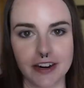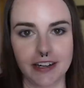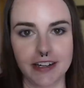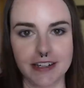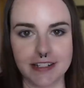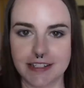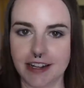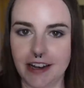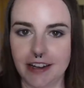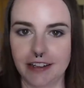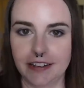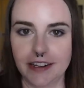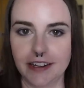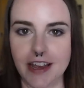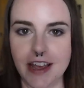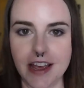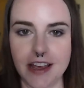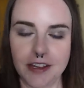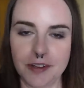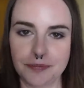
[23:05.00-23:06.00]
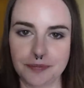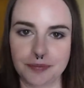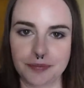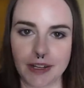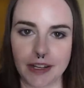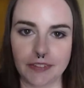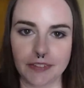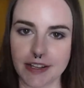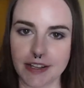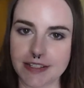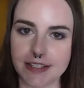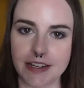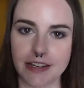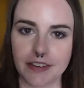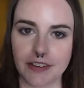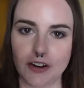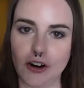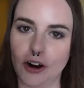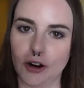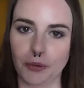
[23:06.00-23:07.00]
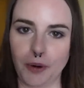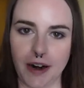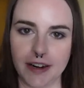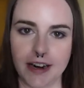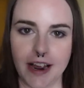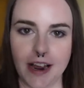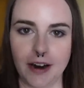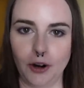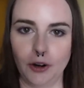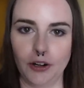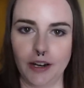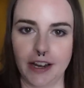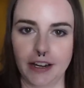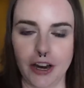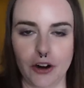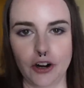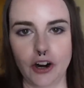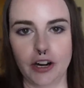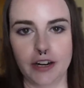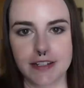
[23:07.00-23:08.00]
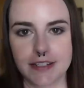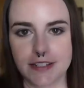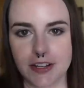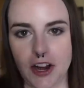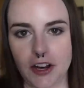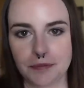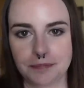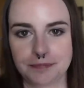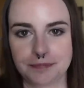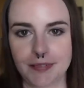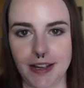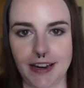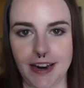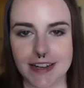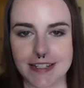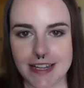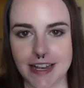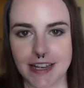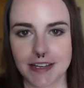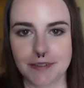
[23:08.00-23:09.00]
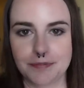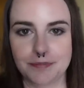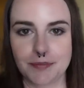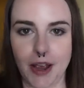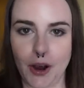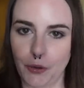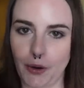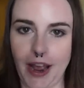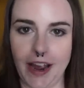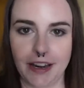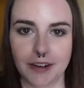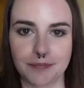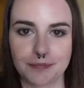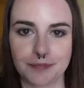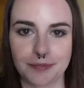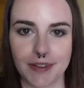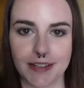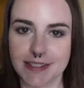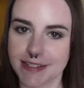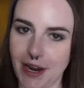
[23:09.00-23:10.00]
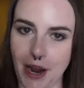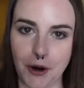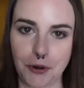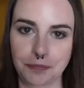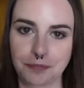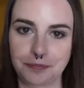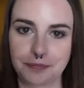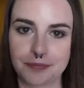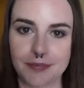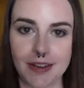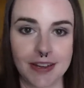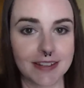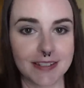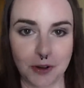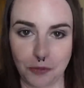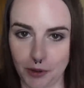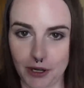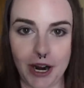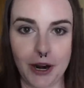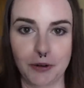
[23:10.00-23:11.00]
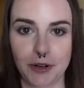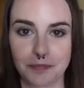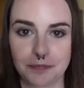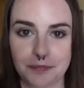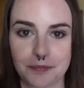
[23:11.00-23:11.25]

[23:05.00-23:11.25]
and he said, let's get in the car right now and go to Arkansas. And I said, okay, let's go. So we're going.